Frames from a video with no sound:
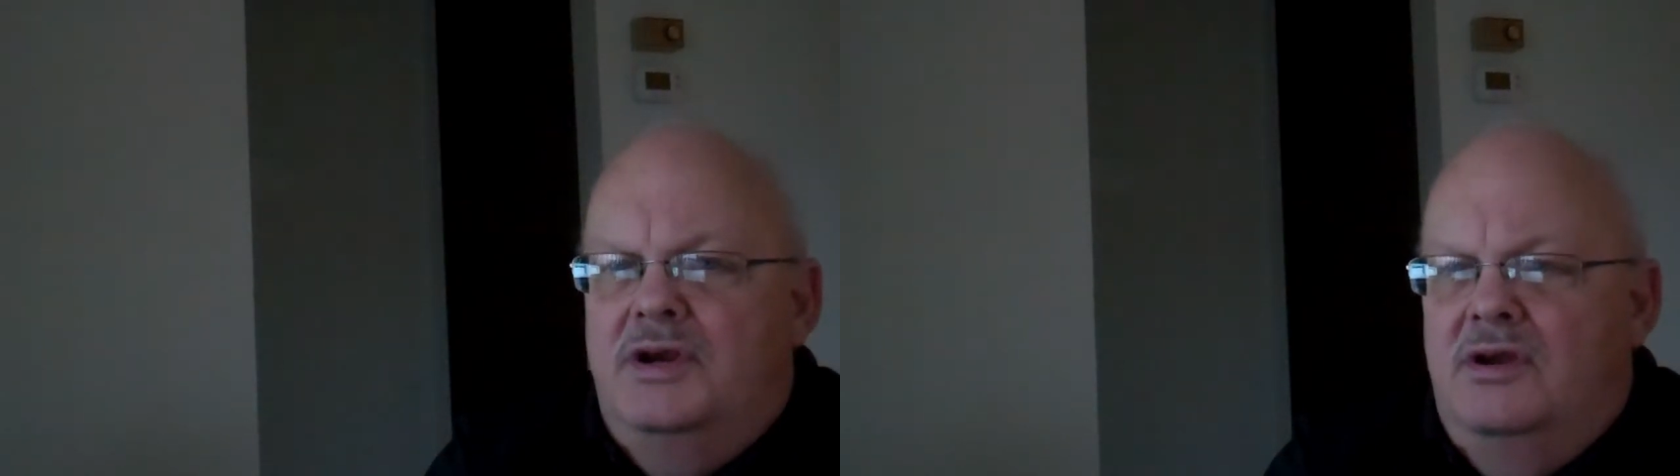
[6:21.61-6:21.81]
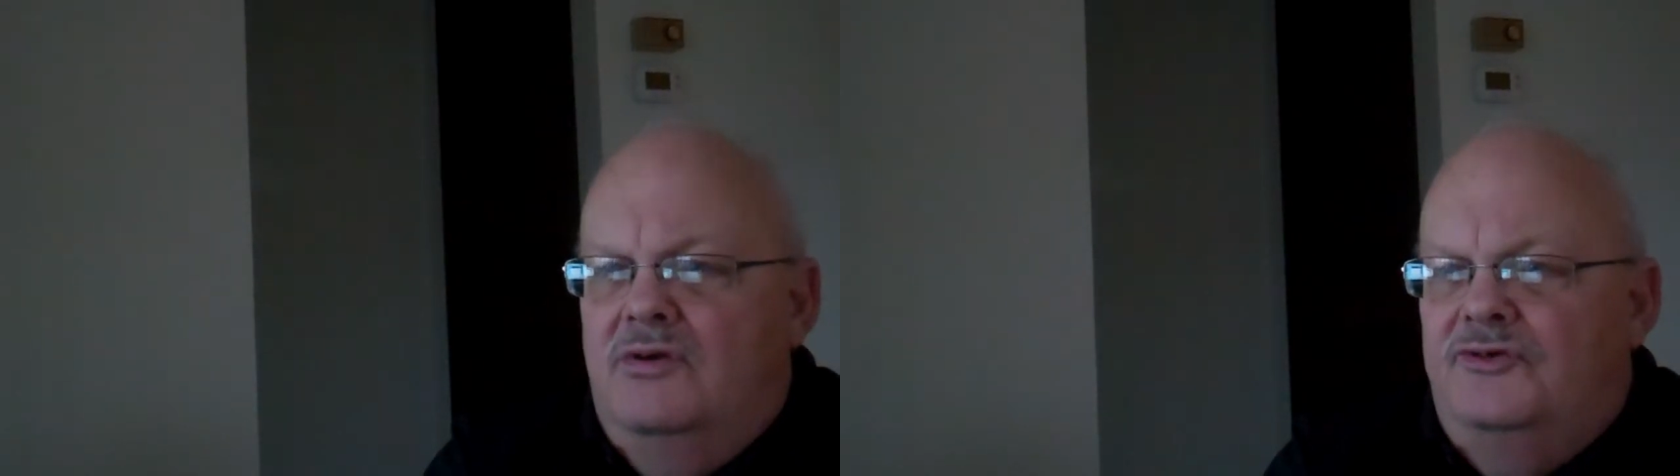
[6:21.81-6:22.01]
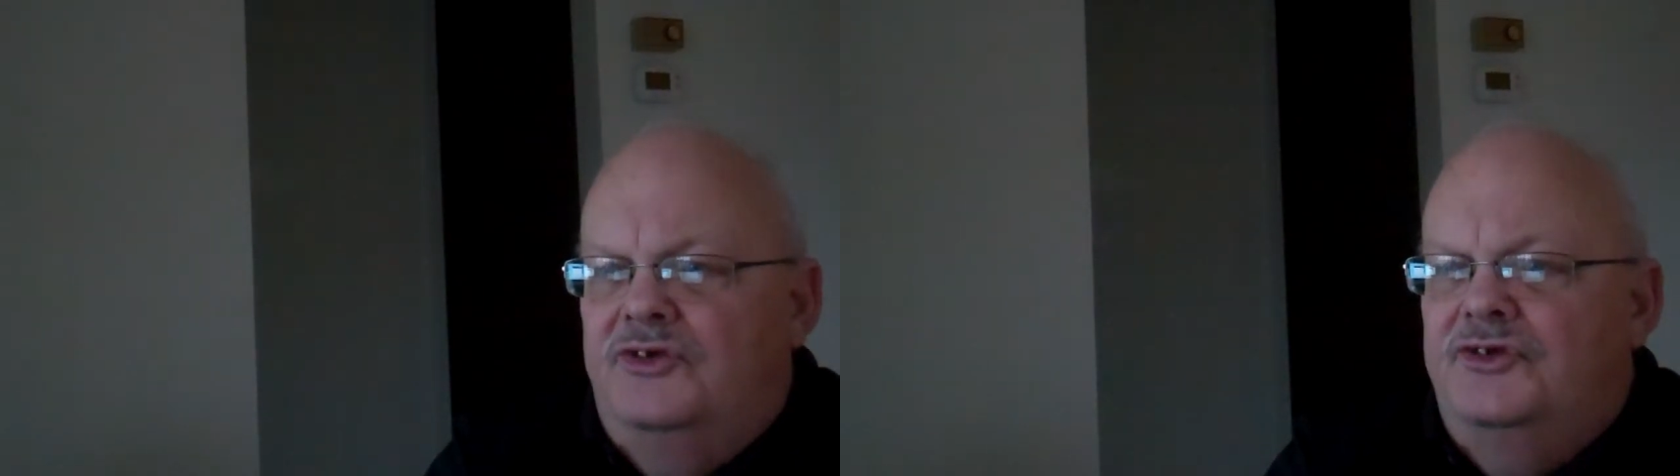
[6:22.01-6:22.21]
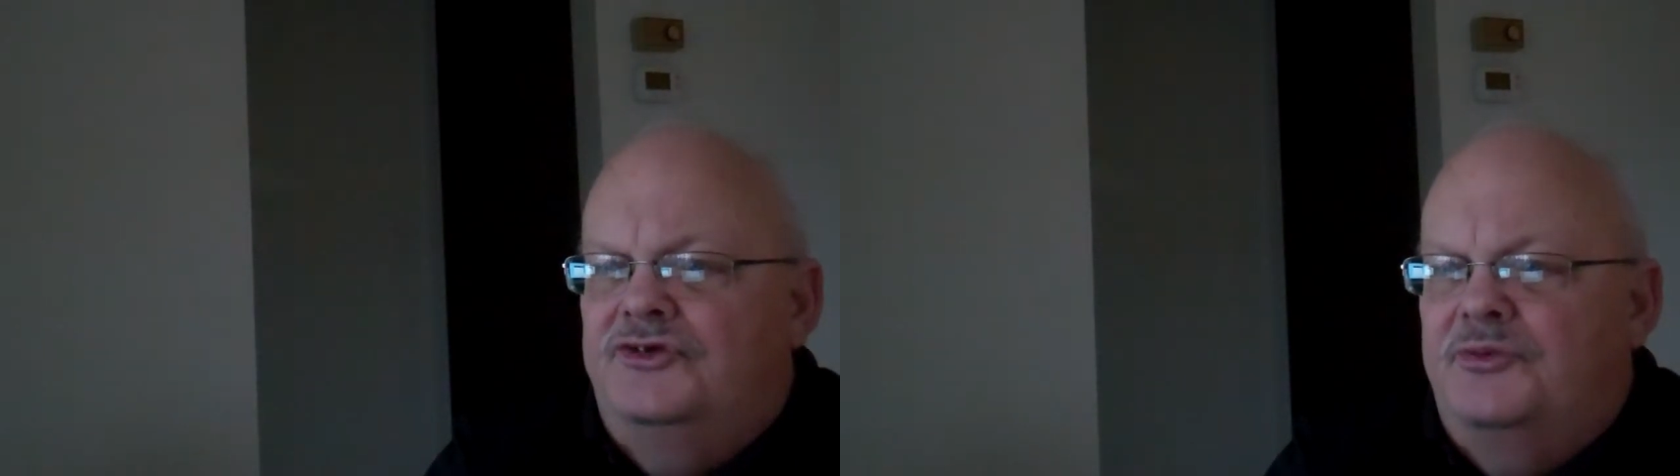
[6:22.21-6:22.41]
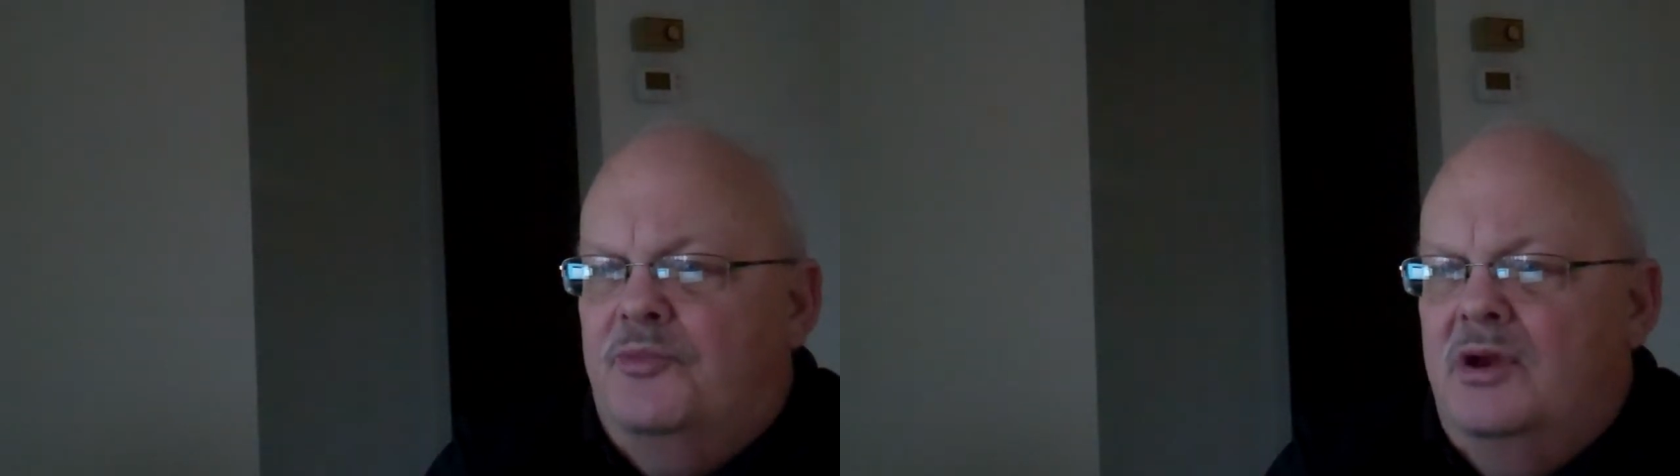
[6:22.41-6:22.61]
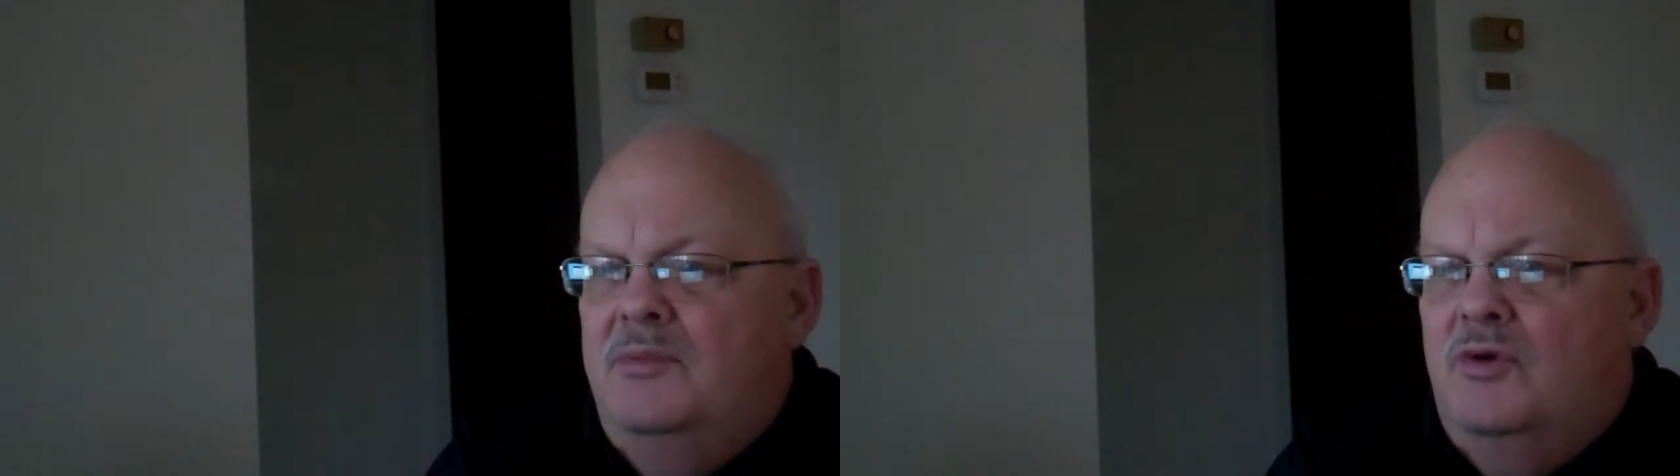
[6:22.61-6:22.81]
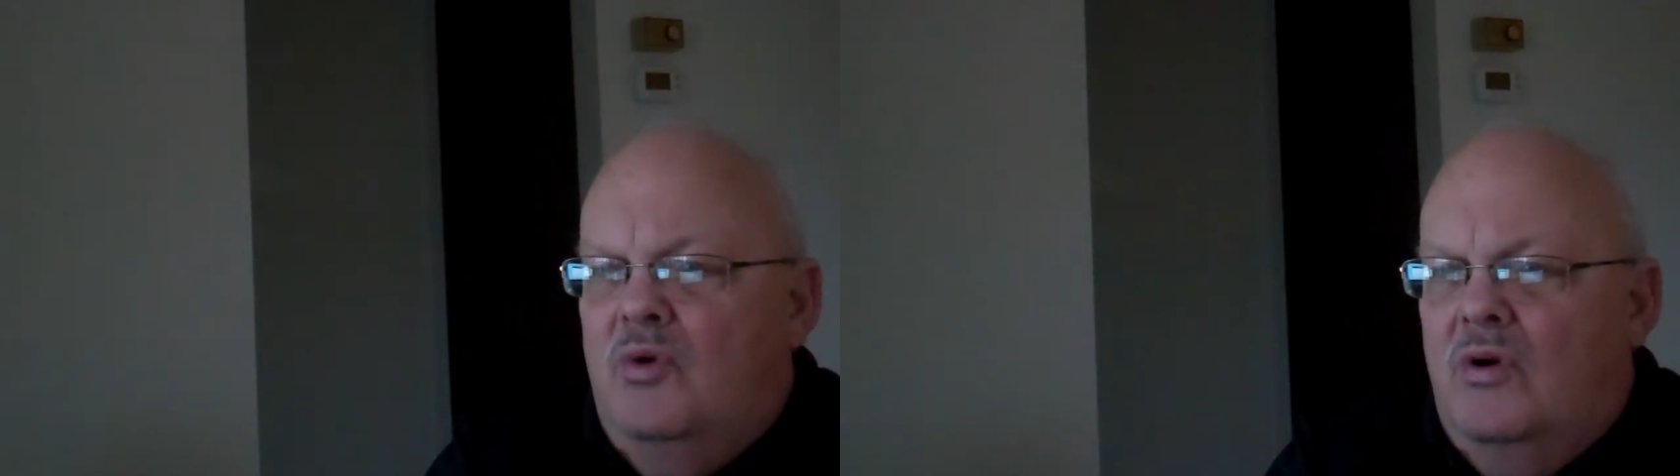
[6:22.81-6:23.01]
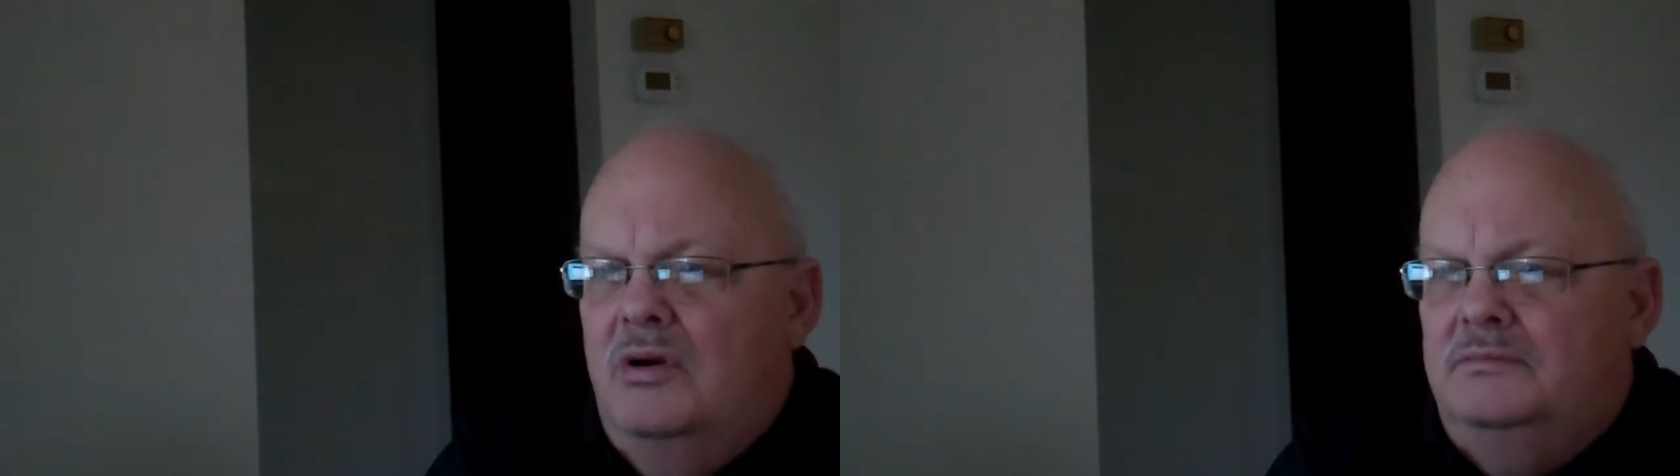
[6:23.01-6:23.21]
years in the Supreme
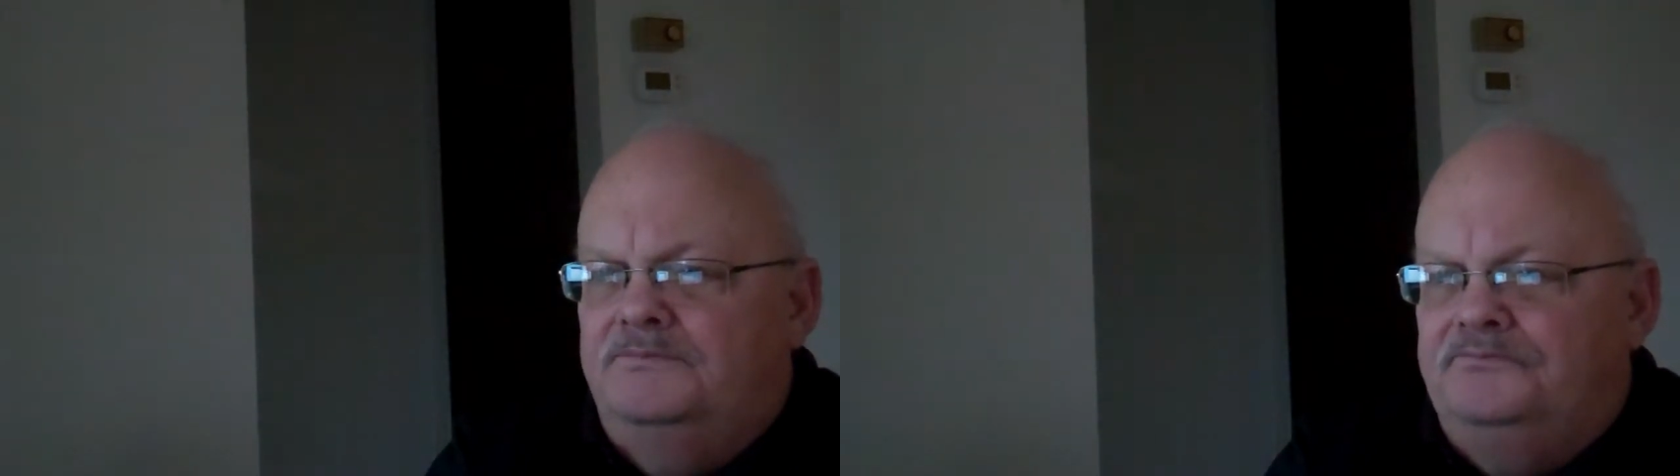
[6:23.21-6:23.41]
Court,